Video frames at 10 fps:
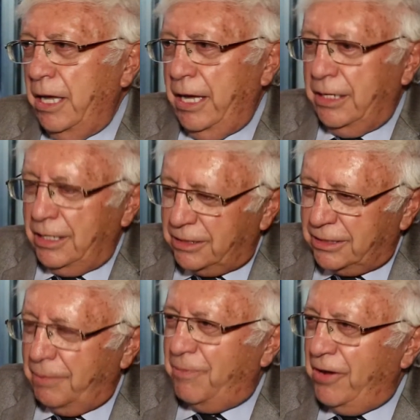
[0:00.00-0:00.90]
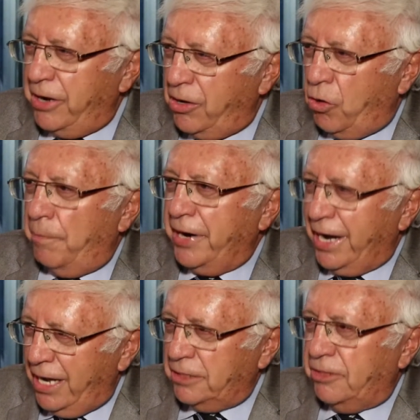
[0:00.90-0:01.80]
and it's a very
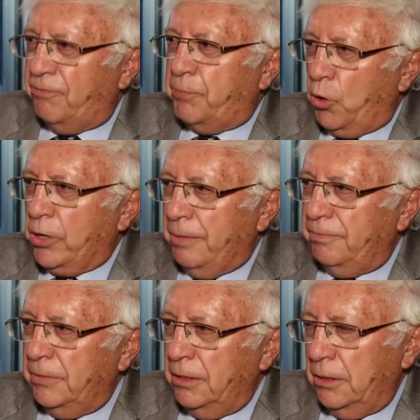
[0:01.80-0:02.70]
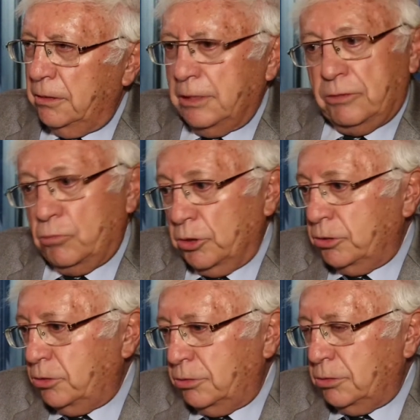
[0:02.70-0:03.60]
comprehensive program that
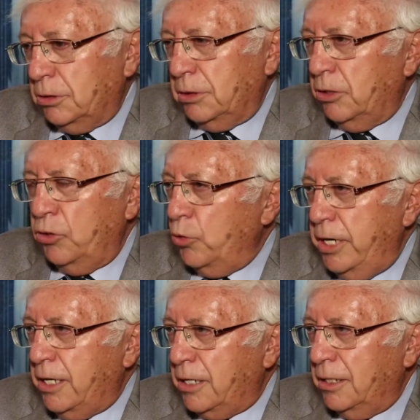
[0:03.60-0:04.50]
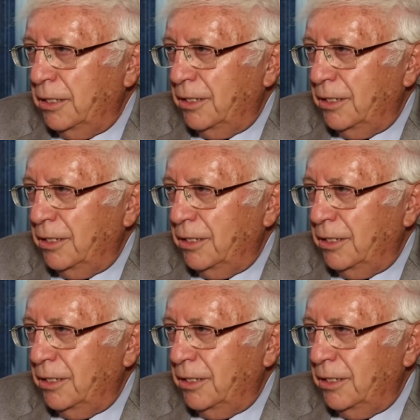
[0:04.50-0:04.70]
was unique